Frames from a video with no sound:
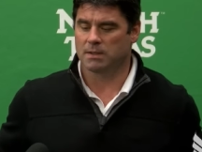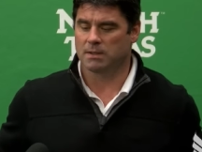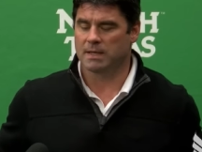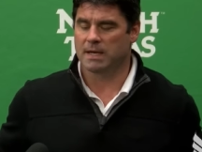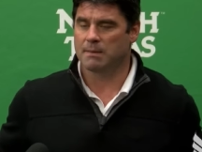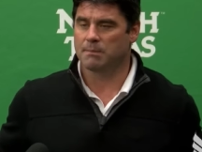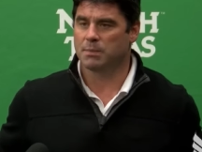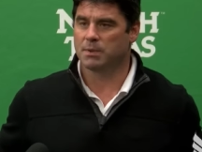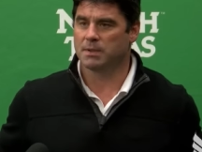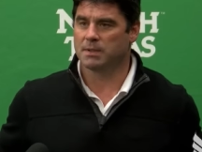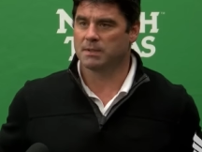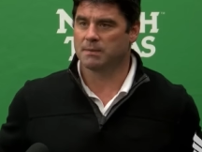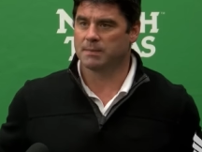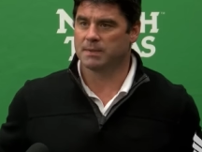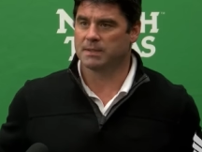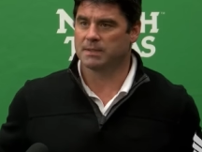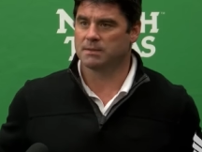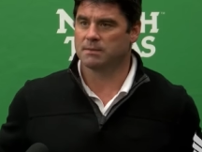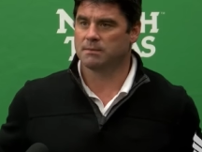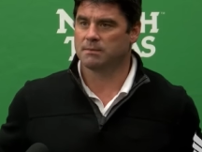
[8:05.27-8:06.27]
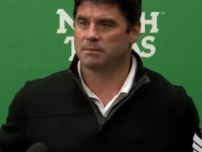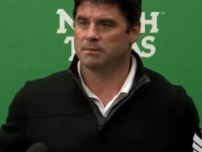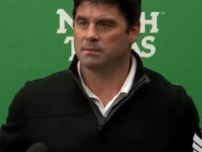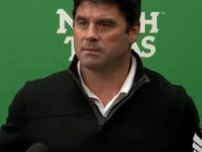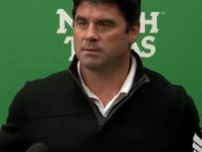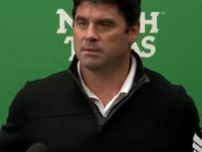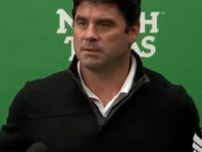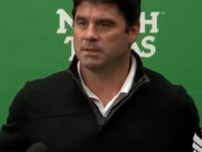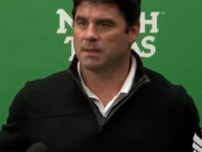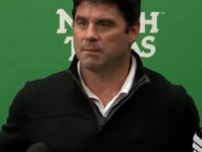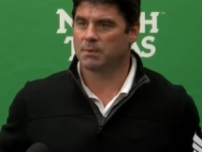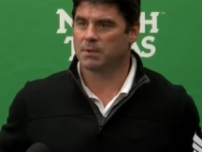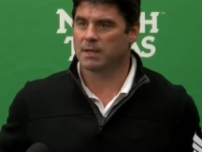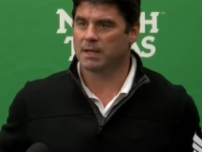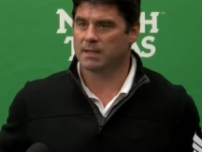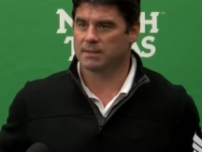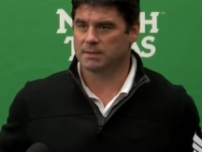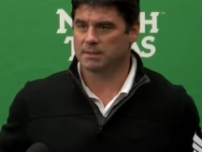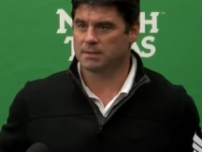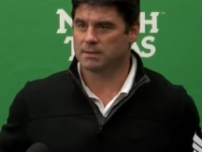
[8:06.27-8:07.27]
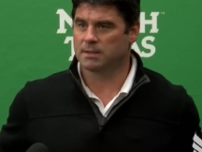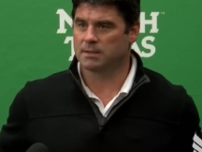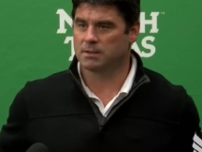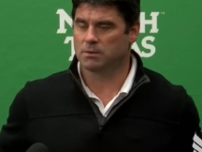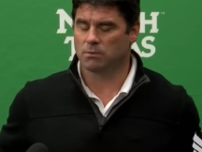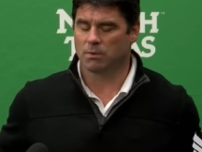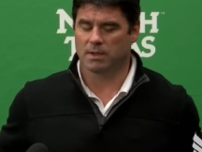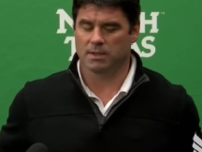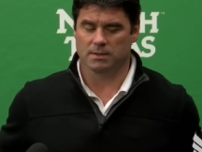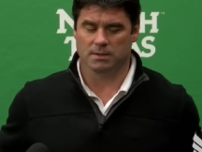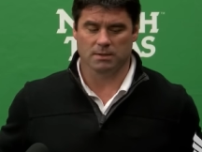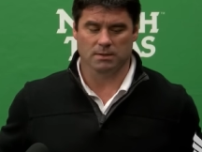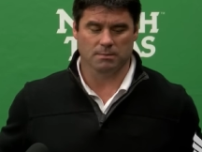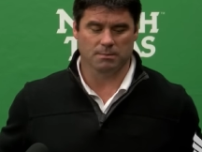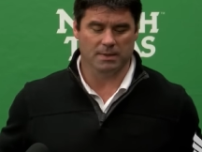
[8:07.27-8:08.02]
and not putting them in jeopardizing situations.